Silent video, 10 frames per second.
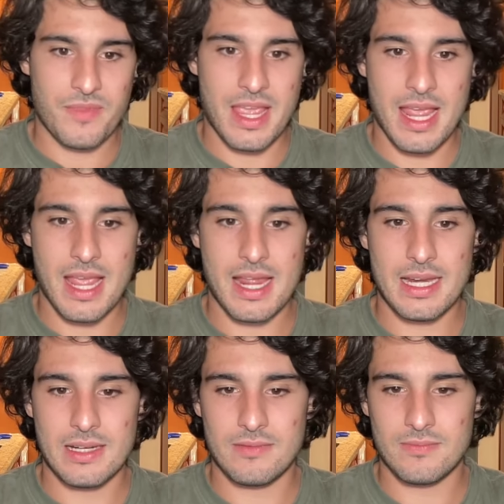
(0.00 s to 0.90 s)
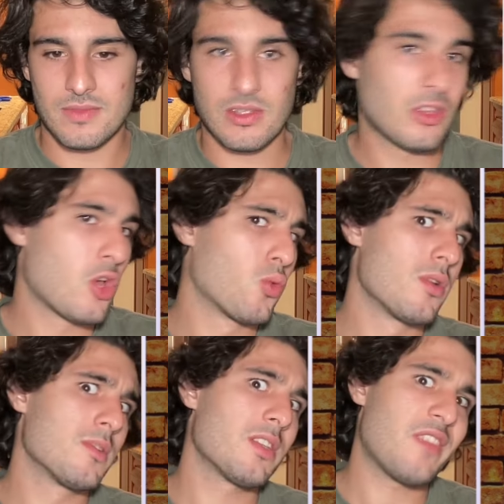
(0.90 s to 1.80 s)
And little
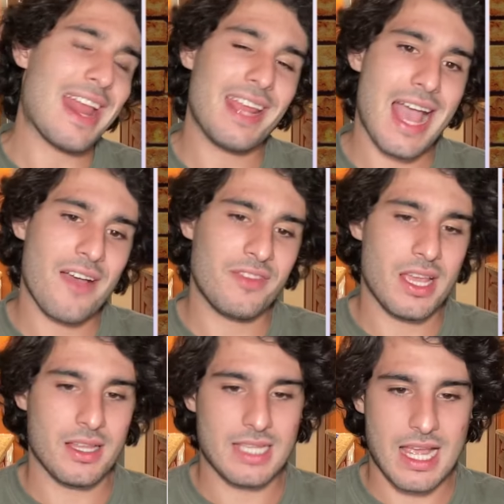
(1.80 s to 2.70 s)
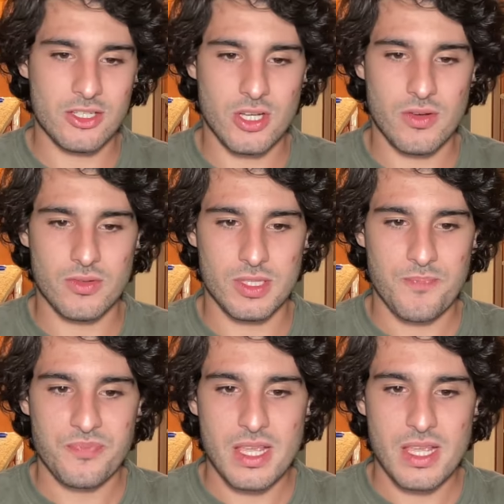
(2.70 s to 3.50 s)
rumors of Denny Avdia and Tyus Jones.